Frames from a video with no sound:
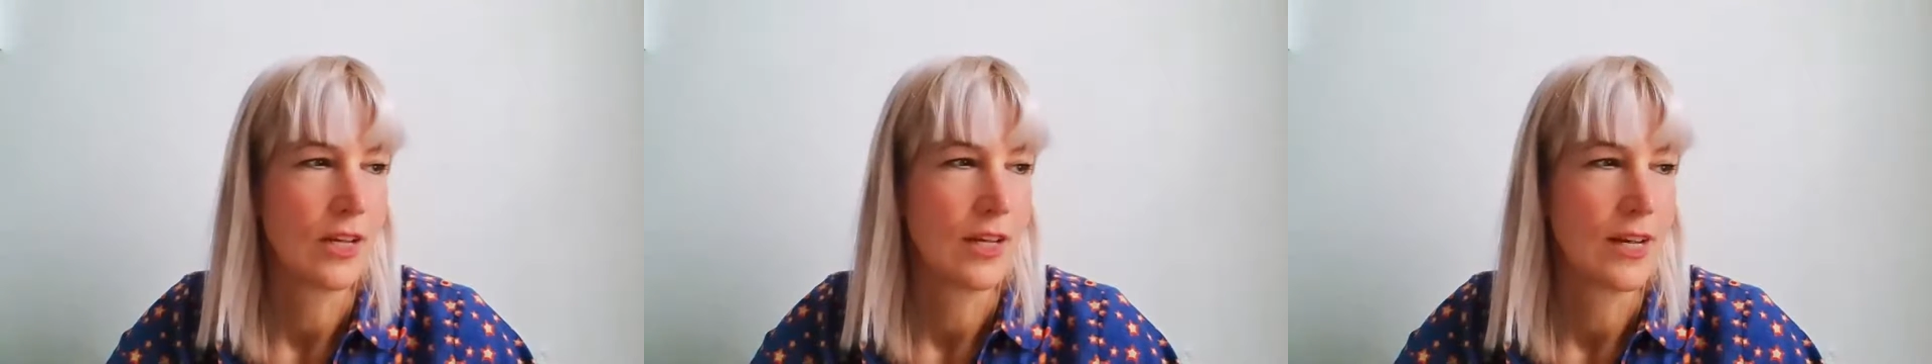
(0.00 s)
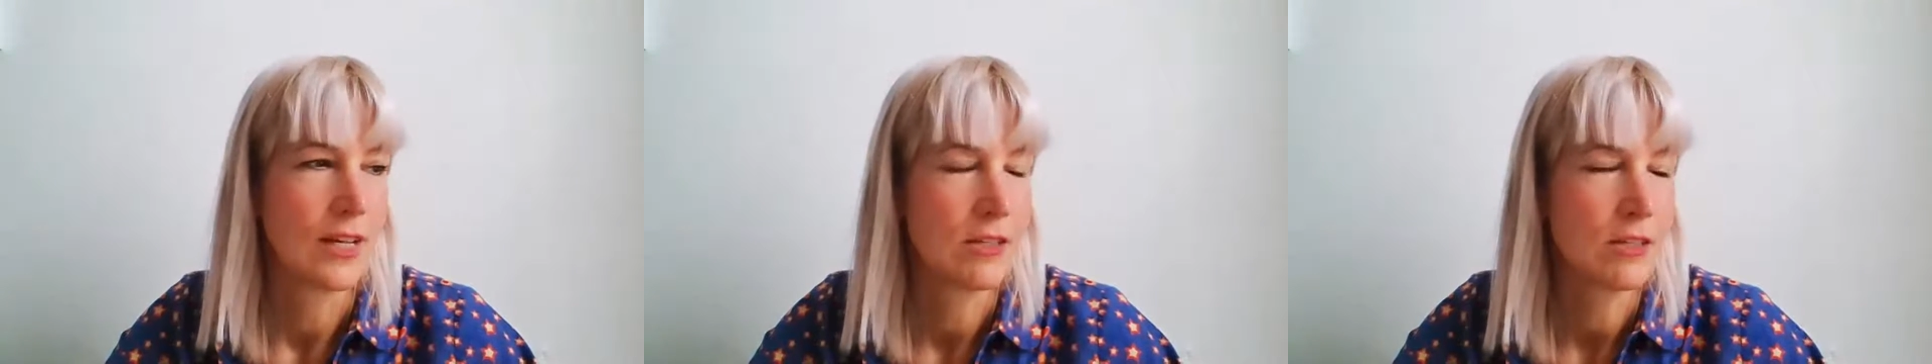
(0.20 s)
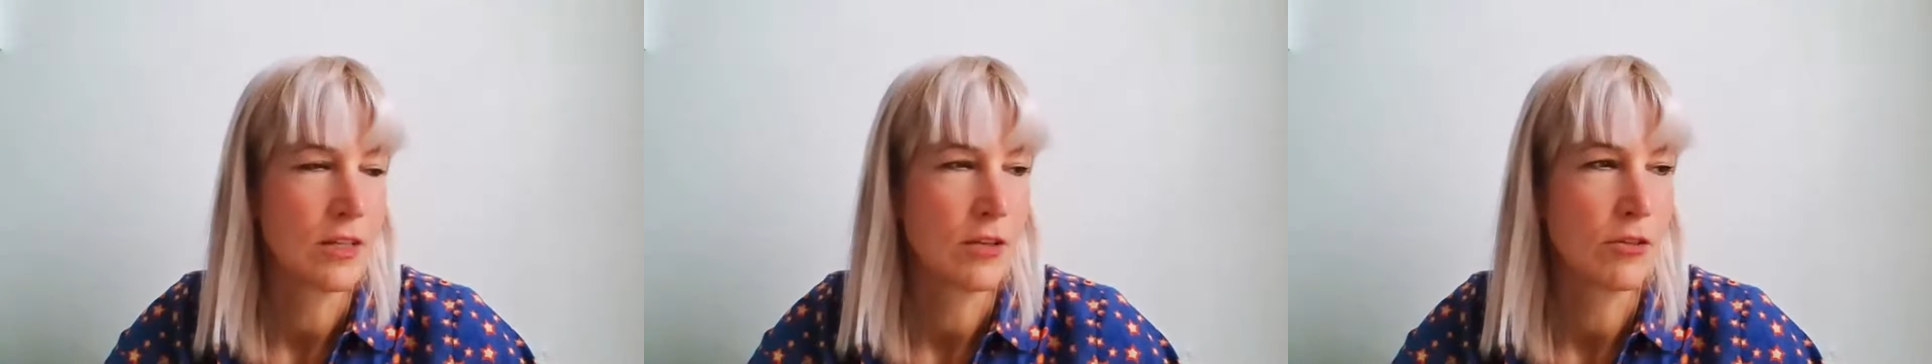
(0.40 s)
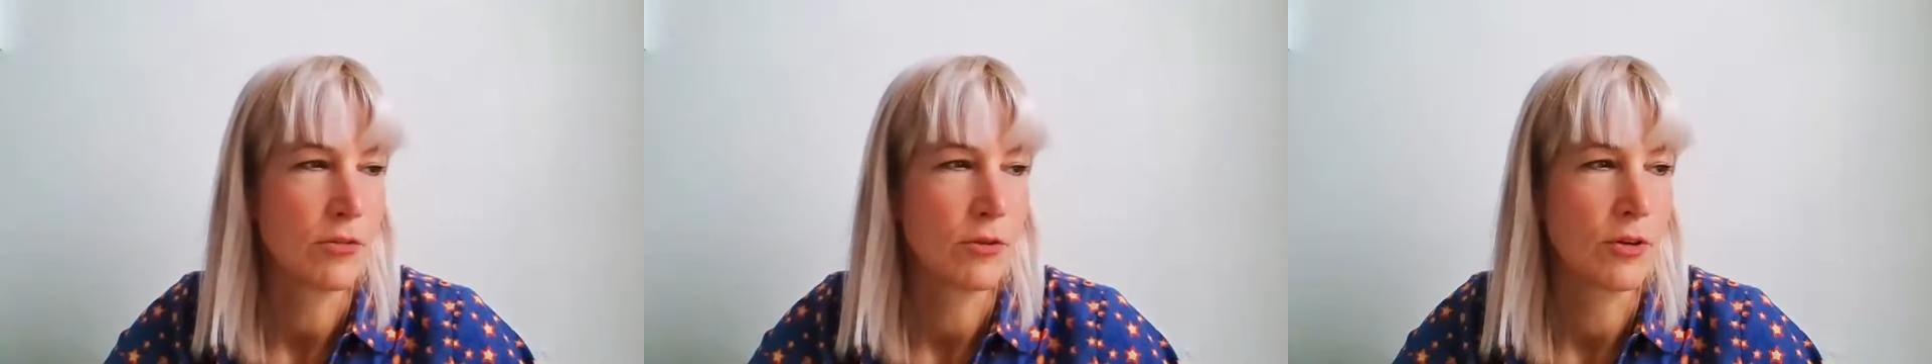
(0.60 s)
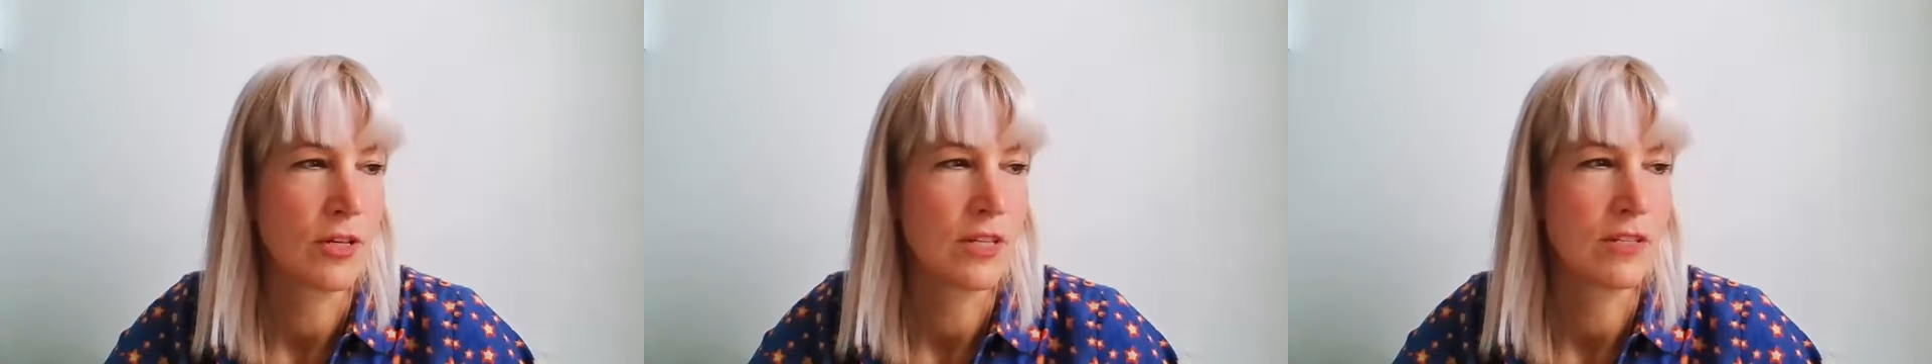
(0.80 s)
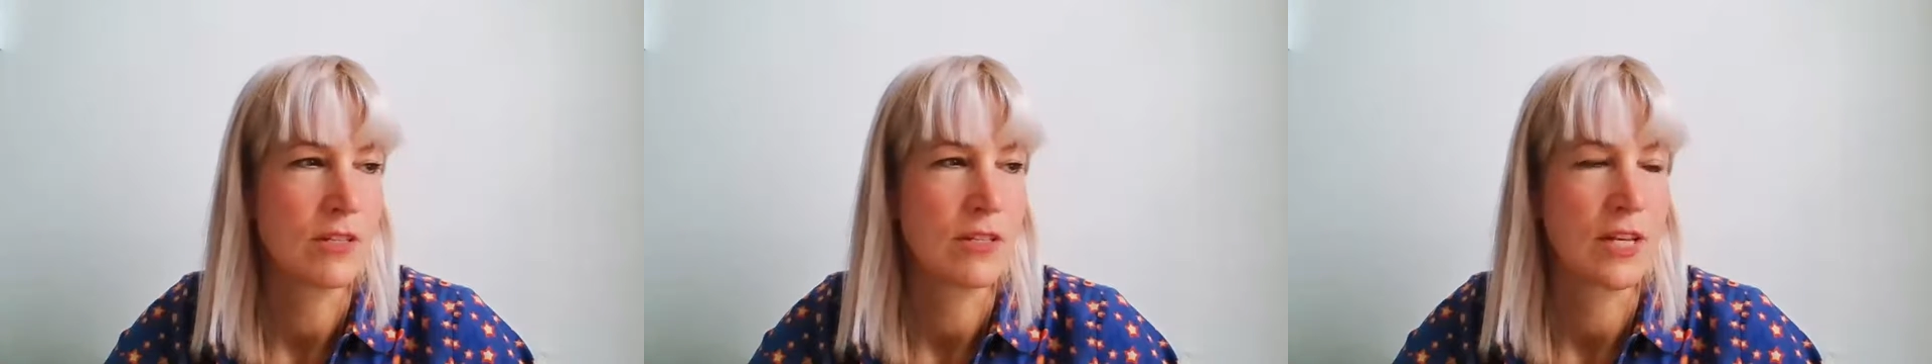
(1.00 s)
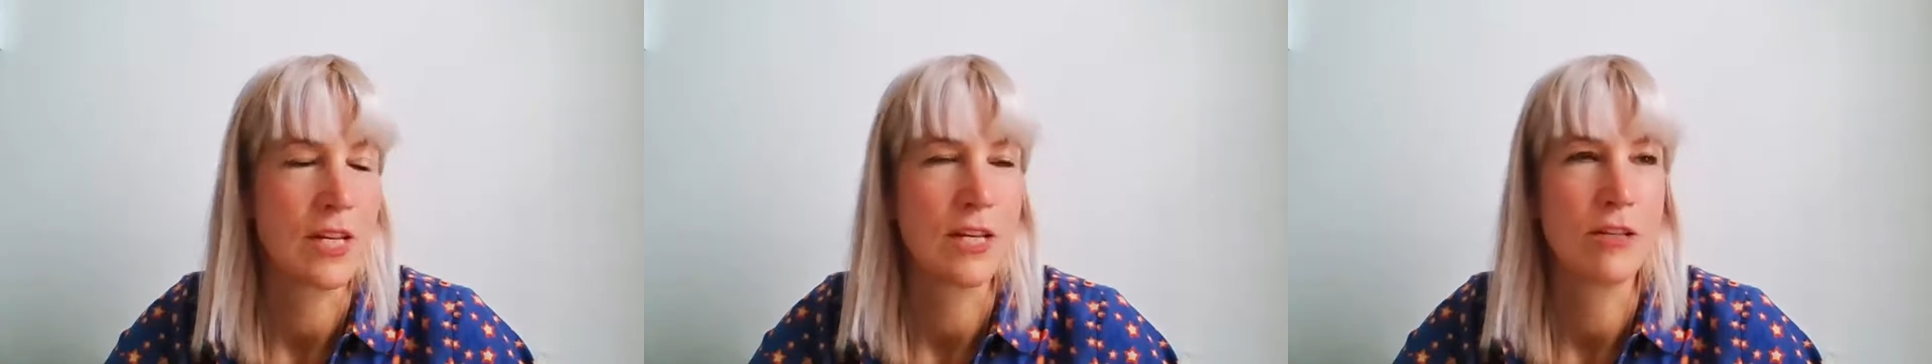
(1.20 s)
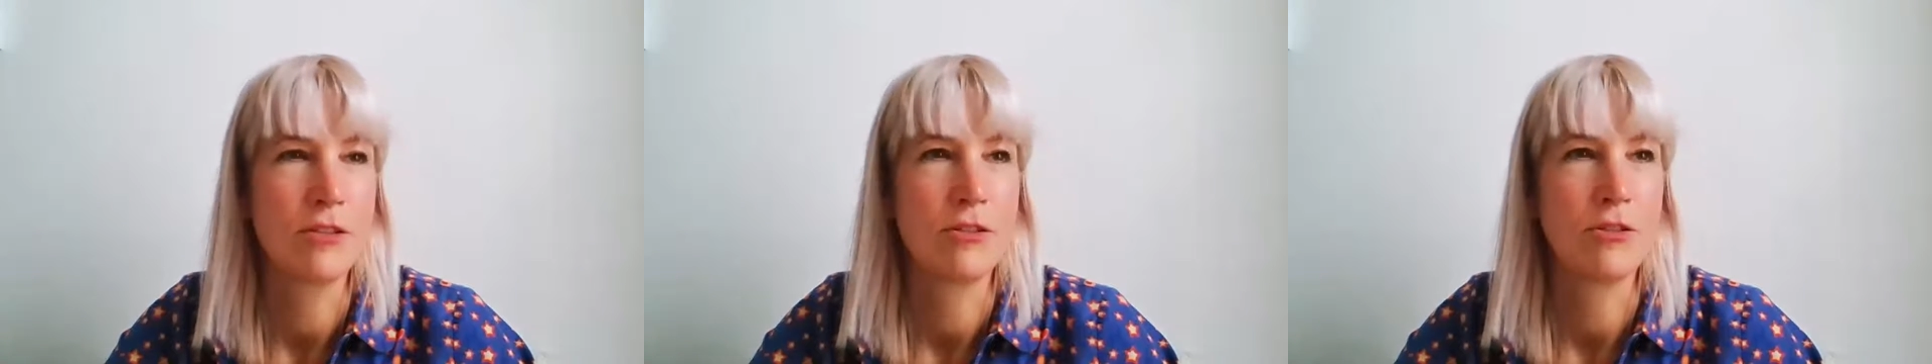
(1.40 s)
it's like throwing a
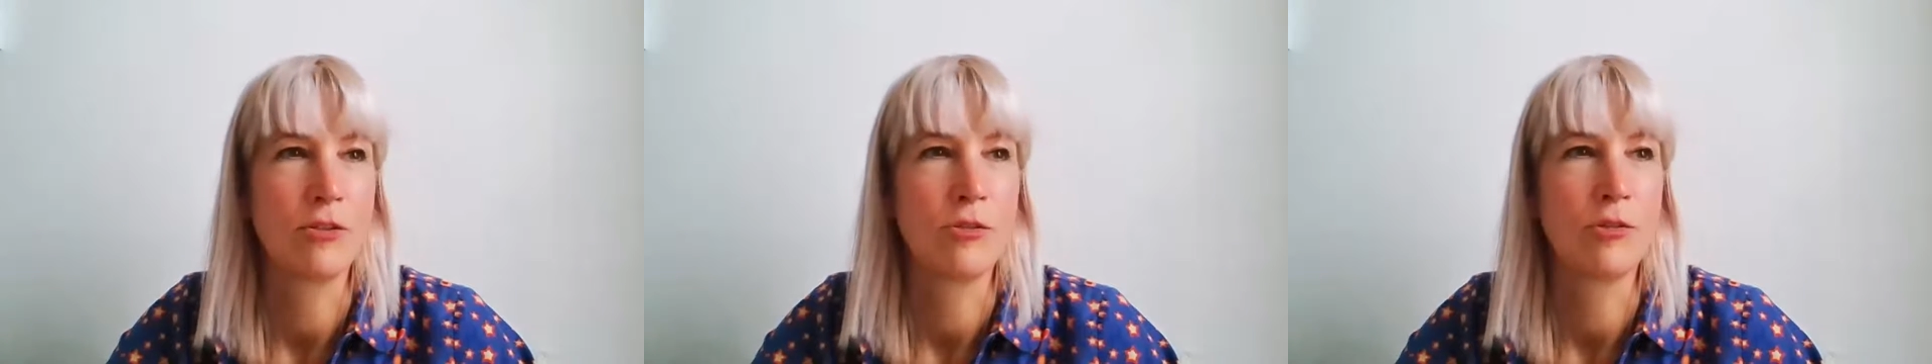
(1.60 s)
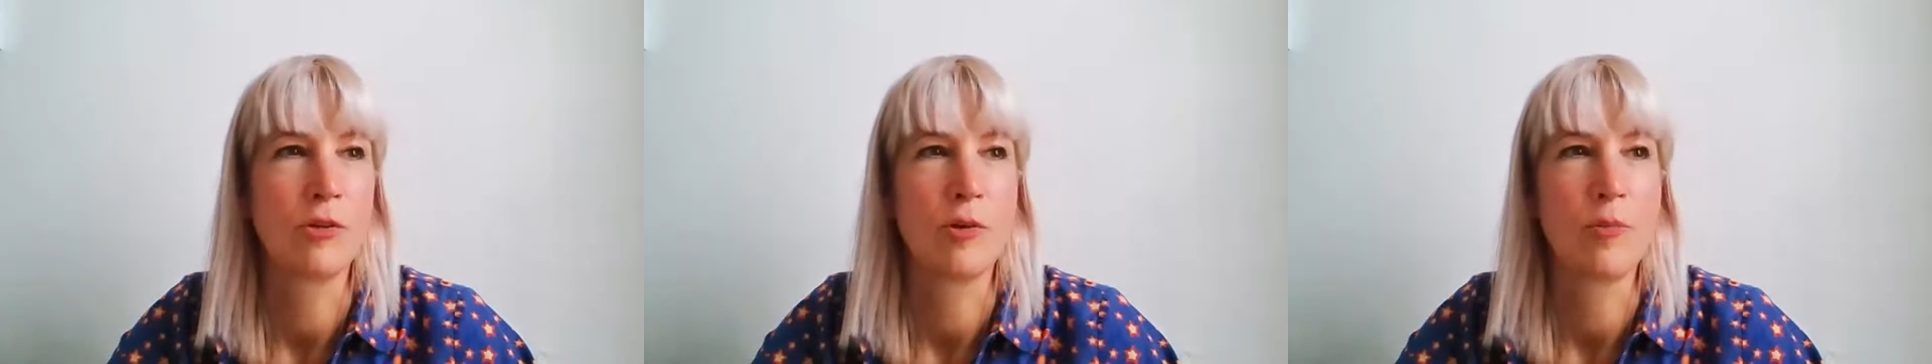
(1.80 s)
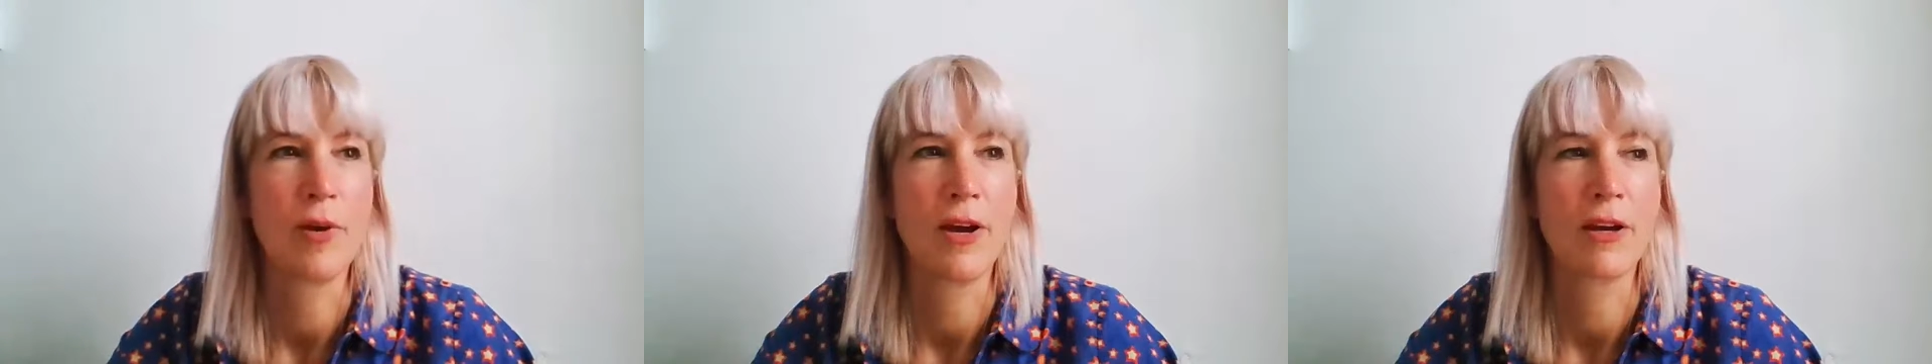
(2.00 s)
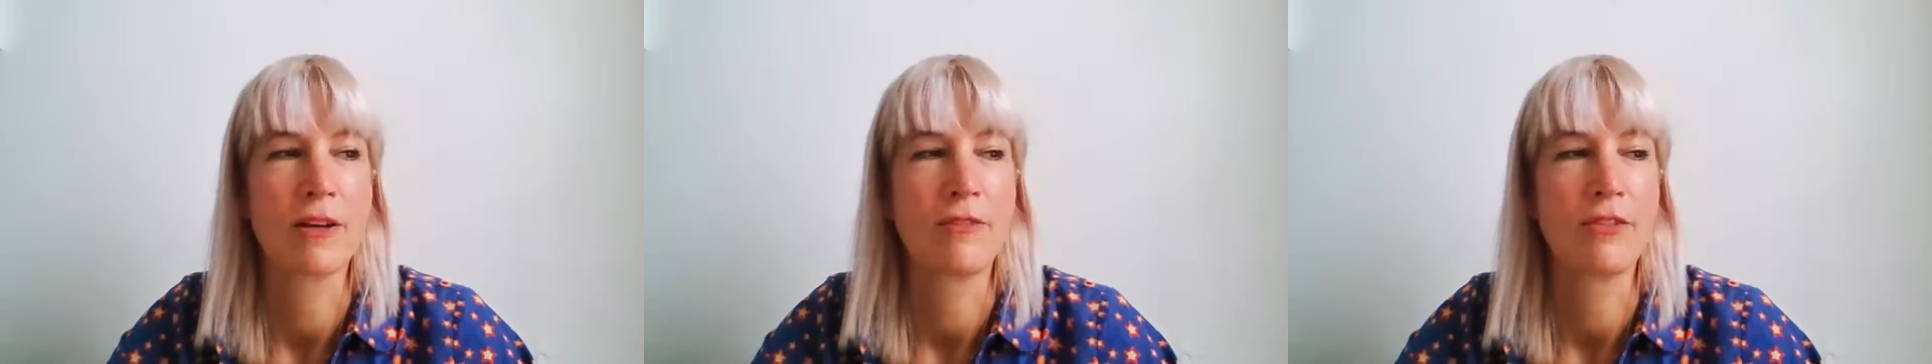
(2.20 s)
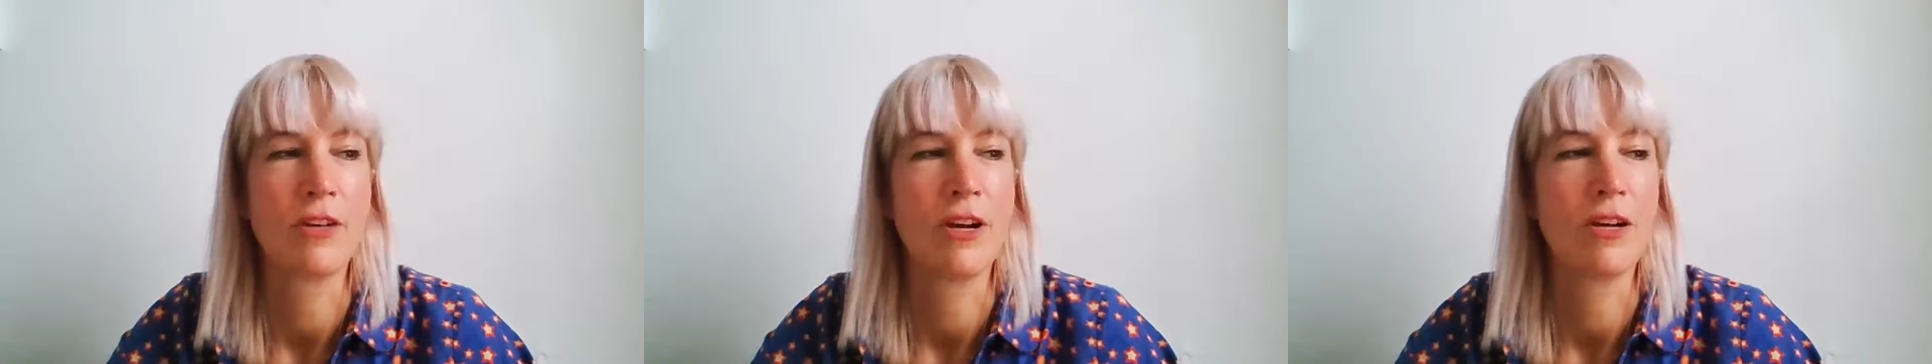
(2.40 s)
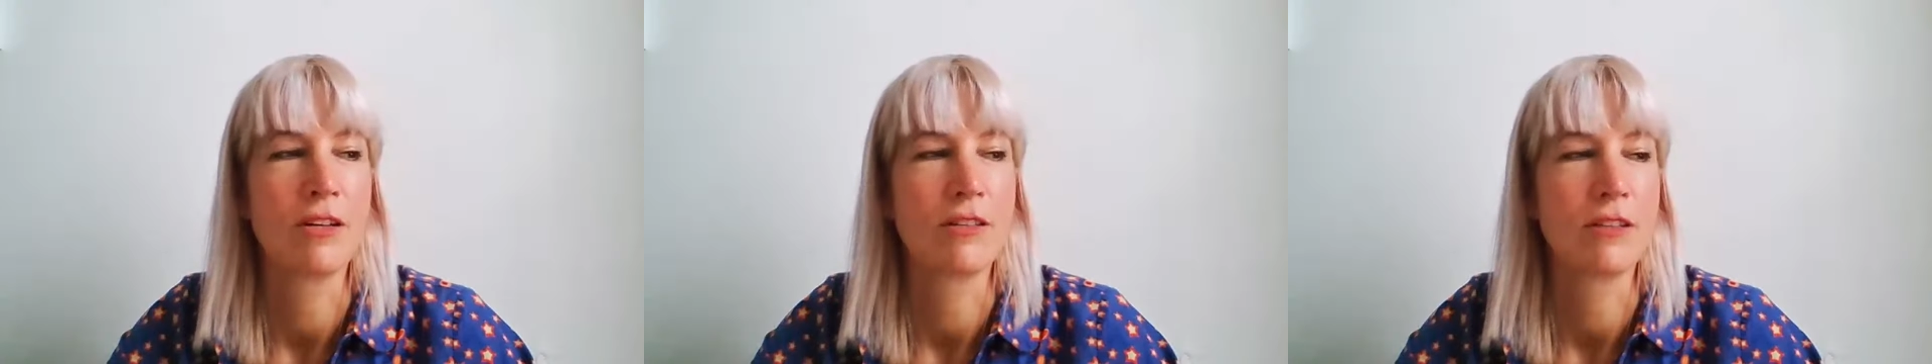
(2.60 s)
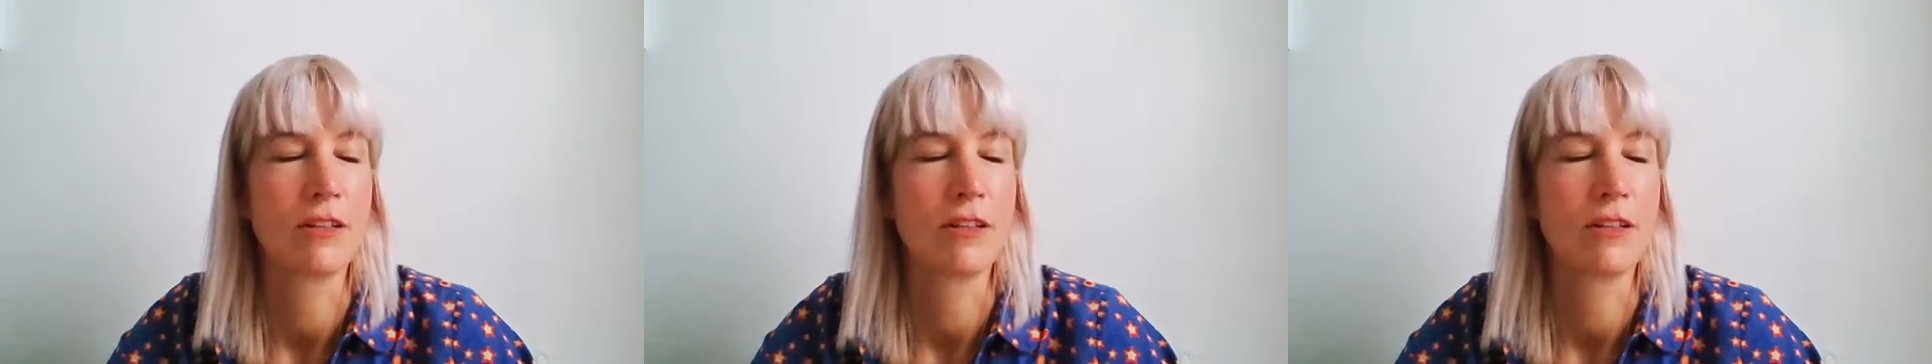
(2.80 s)
steak to a pack of dogs,